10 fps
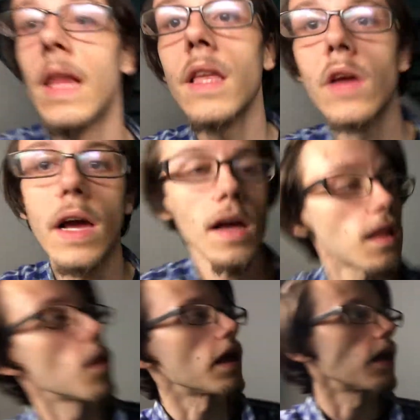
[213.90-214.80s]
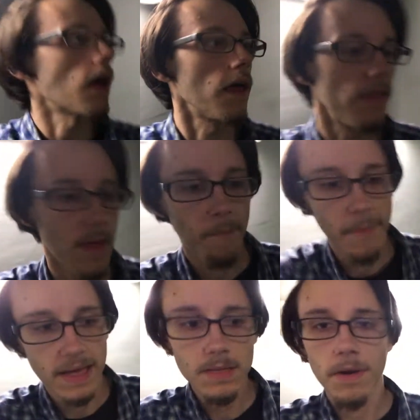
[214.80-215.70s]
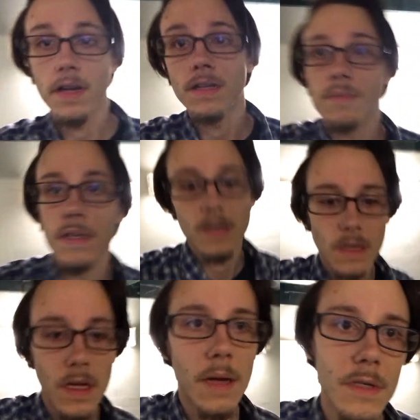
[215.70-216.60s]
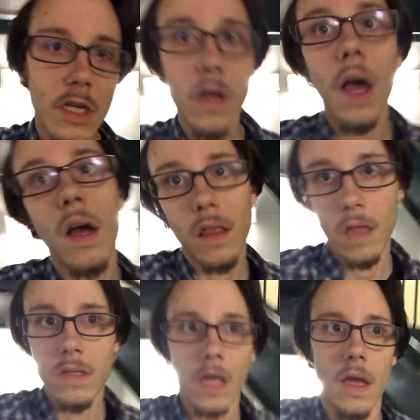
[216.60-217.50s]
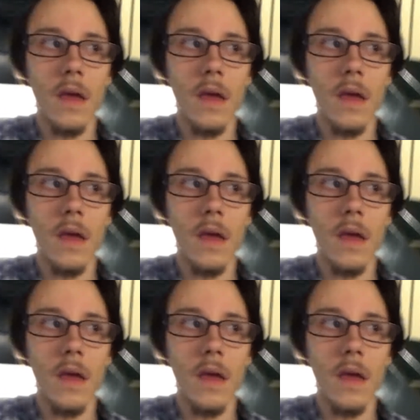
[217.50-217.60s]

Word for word: telling you, I got like the best parking space earlier. I'm gonna show you how close I